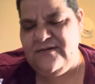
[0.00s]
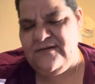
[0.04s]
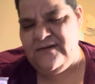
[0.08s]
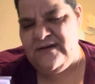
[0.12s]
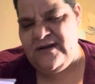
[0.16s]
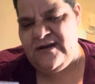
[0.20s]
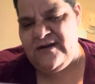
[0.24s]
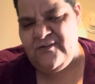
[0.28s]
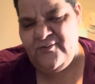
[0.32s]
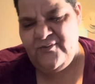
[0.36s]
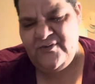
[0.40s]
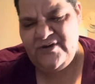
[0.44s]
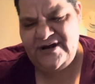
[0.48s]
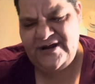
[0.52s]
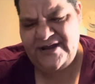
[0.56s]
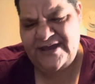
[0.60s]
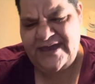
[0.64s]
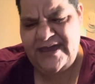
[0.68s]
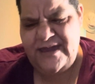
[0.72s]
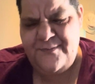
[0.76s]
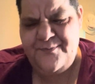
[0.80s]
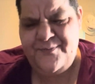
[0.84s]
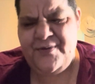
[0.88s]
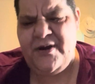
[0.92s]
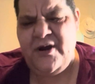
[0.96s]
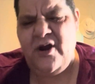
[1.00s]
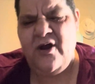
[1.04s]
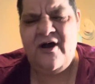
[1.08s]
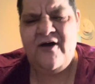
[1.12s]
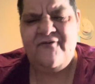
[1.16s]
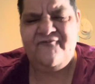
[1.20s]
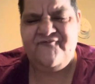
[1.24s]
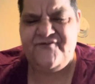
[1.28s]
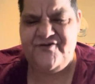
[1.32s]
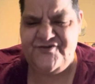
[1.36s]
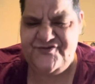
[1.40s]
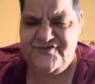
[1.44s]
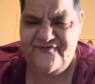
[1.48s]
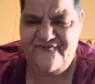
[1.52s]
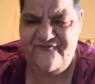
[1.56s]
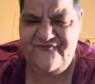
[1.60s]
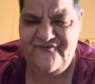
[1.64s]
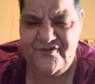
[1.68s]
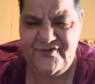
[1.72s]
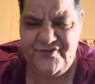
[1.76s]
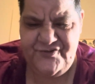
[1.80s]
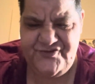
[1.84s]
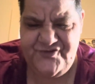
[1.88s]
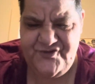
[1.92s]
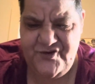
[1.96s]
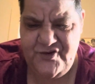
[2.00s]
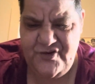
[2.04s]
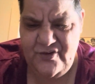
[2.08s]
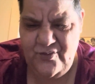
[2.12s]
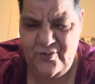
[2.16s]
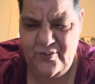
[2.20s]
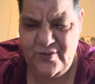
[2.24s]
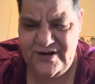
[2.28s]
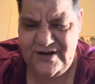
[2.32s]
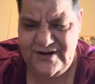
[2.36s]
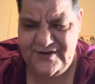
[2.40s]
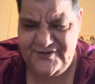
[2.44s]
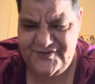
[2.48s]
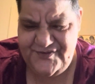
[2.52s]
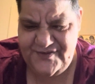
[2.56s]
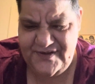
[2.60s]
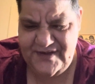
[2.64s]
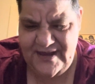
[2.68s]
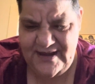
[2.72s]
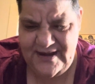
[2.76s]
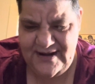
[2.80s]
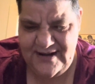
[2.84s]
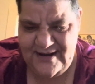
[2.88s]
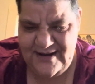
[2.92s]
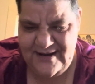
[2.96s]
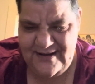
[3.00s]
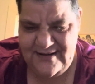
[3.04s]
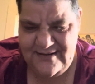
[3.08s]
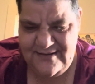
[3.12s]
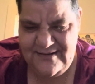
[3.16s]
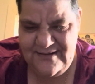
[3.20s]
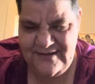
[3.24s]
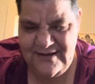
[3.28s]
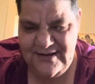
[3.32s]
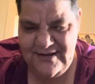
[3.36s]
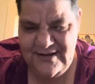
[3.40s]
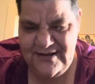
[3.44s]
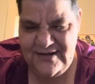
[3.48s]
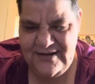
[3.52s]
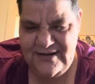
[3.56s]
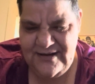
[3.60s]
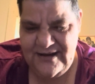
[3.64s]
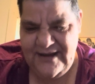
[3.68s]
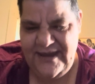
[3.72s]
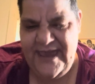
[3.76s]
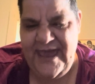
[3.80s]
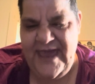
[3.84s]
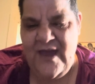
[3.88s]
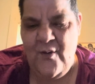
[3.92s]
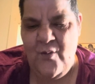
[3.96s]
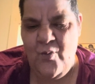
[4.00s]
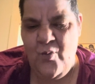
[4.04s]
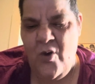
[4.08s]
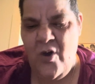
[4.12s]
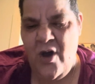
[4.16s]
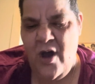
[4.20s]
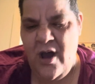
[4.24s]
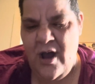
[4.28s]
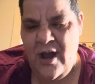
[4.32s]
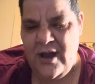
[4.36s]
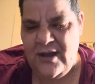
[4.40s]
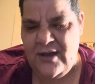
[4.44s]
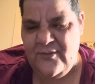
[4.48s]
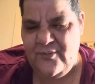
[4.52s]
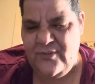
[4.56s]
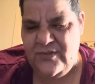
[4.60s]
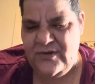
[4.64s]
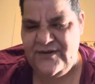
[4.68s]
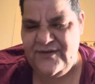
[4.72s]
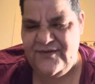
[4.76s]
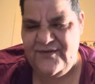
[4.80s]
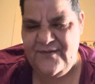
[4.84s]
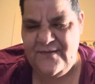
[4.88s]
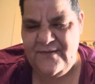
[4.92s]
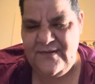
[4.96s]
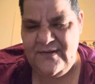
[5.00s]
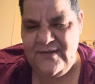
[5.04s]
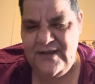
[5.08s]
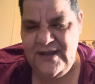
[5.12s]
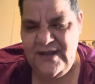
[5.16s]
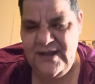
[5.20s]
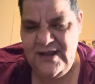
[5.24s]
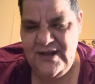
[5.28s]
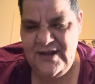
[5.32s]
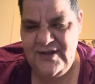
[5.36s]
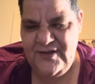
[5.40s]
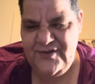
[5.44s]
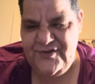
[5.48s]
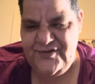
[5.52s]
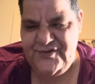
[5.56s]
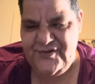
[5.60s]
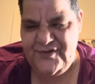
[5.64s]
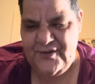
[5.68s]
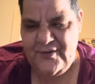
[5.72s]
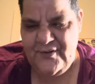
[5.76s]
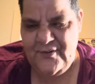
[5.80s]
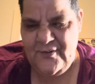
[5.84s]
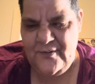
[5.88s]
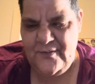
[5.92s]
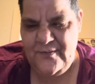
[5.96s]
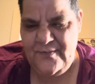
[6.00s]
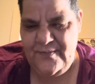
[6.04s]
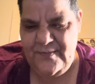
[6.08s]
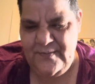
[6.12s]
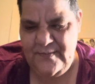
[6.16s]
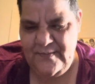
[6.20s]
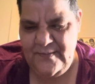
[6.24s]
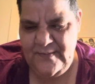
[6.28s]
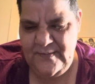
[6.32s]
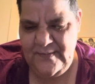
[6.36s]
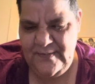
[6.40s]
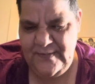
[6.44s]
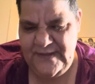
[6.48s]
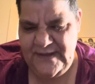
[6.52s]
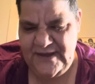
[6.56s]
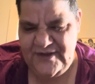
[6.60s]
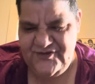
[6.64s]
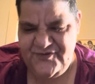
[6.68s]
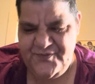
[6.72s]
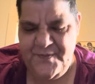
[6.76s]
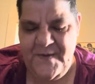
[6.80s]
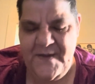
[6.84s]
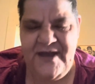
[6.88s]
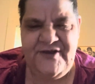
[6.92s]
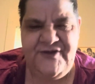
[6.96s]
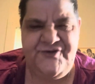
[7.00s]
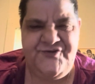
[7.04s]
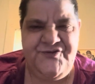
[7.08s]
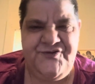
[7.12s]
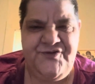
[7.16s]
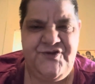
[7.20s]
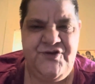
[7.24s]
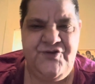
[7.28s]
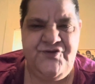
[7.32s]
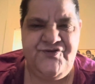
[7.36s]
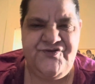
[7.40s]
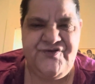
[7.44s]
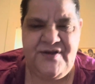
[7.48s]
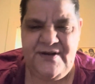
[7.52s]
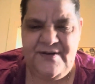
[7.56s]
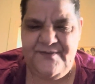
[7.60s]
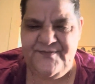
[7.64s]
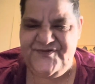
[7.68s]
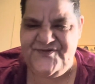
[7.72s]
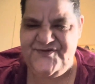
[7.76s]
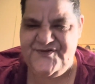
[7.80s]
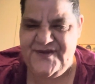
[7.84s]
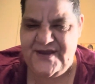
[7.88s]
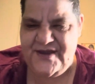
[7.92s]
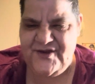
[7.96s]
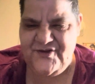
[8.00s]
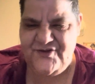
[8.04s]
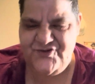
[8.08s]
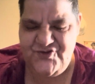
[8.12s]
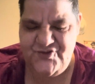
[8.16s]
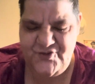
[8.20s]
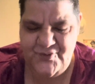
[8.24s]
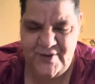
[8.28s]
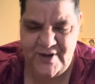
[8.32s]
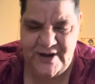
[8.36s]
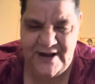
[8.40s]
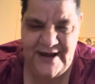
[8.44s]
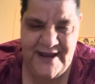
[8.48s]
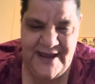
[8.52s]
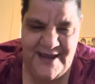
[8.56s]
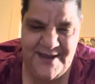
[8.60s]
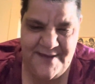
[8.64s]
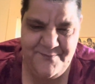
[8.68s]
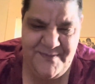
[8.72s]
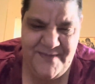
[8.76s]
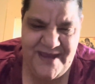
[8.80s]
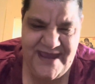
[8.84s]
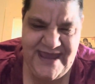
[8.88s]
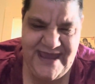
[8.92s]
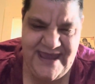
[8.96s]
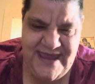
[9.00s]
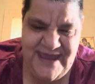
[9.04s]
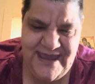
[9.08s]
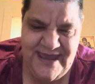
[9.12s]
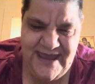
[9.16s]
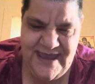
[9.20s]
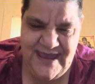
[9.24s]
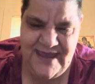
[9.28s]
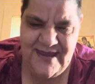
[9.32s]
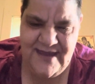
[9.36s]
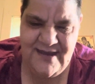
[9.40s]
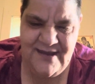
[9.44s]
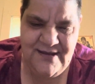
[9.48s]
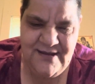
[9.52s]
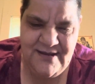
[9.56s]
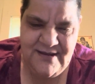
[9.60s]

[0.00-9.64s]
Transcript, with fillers: And I'm going to keep it off because it feels good when it's not on. I can't walk. When, so that's my excuse and I'm sticking to it. Miggy.